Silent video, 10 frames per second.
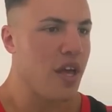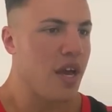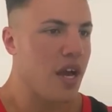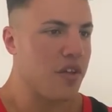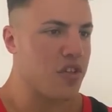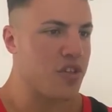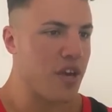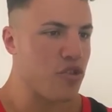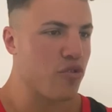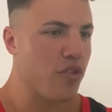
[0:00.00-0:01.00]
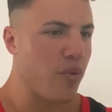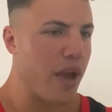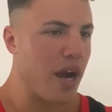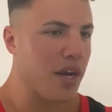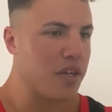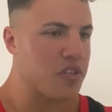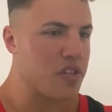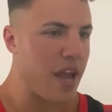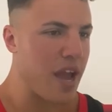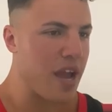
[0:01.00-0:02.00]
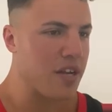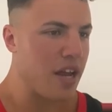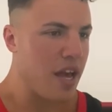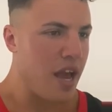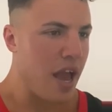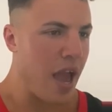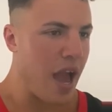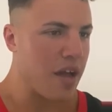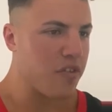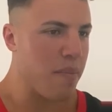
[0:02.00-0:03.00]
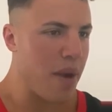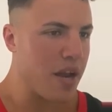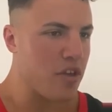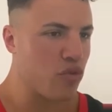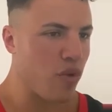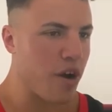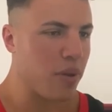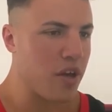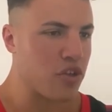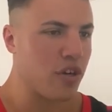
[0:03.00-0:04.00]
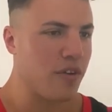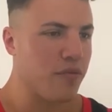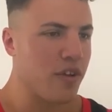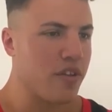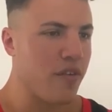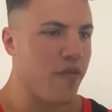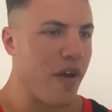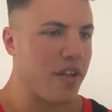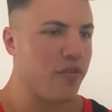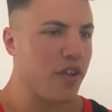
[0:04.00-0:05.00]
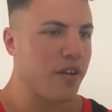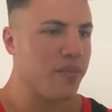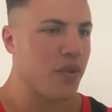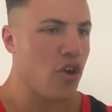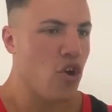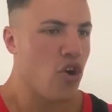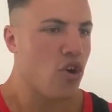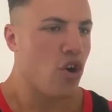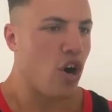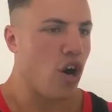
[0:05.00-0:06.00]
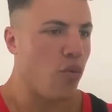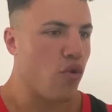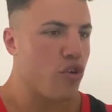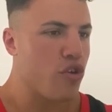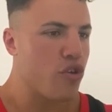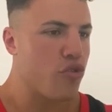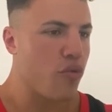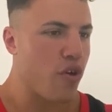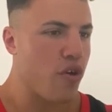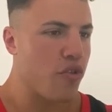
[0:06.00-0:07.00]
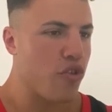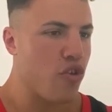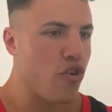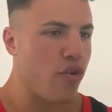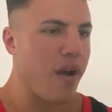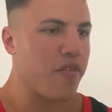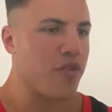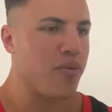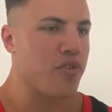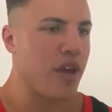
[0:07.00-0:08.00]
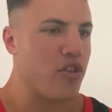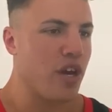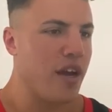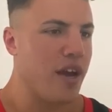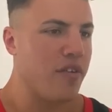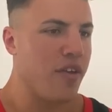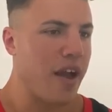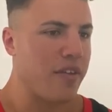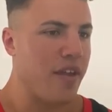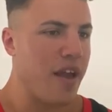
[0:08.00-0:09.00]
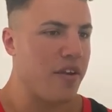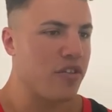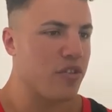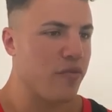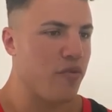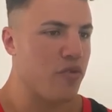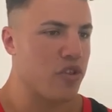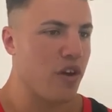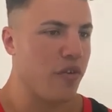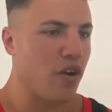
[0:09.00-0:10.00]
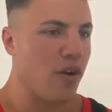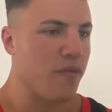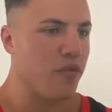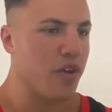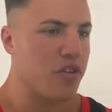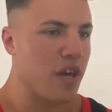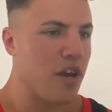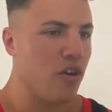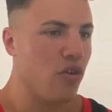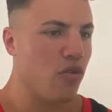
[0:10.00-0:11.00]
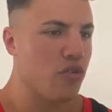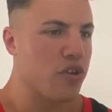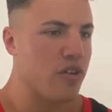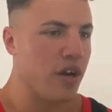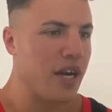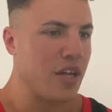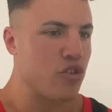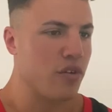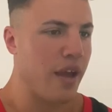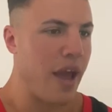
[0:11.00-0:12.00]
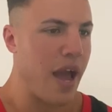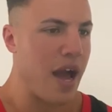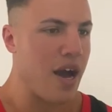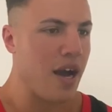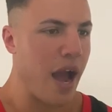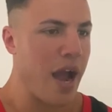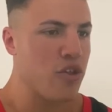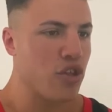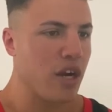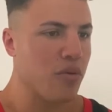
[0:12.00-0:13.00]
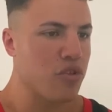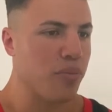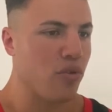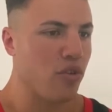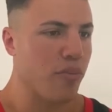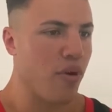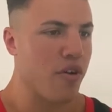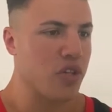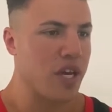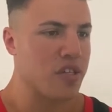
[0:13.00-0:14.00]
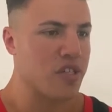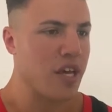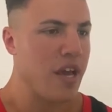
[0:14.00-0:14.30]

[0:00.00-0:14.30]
It's essential that we understand how to manage workplace conflict effectively. I'll walk you through the new grievance procedure and techniques for resolving conflicts, and I'll also touch on how HR will support the process